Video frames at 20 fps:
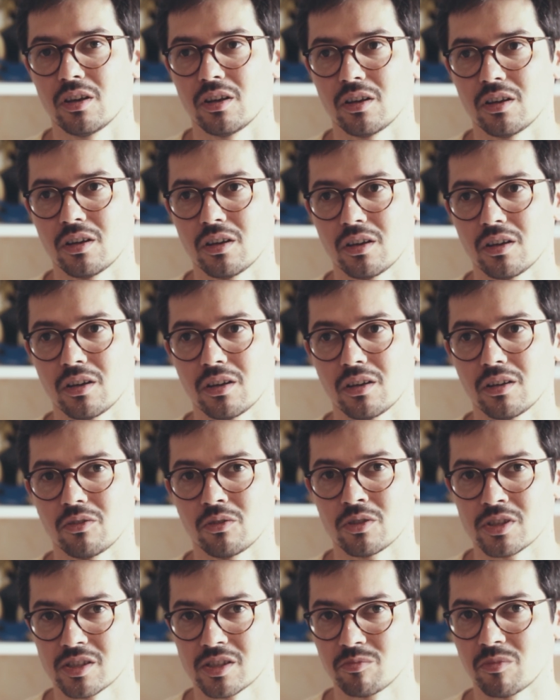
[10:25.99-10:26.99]

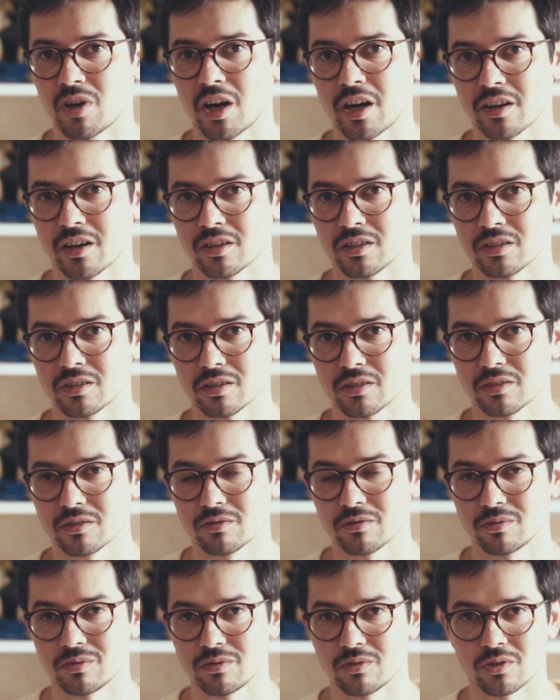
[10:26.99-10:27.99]
on the market
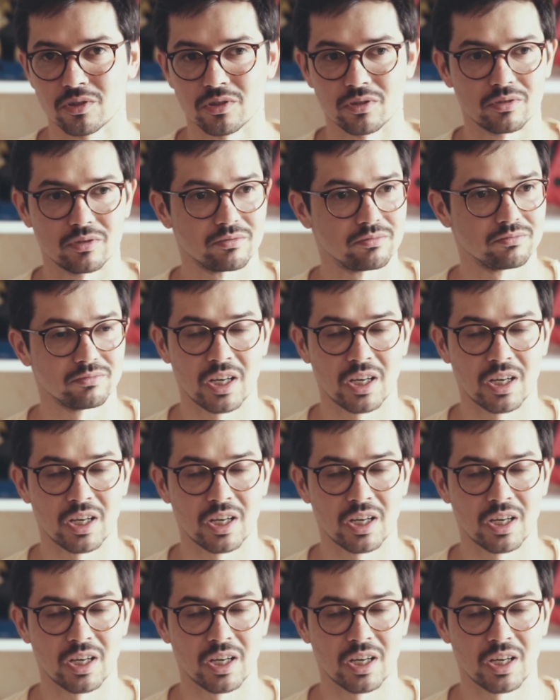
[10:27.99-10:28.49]
for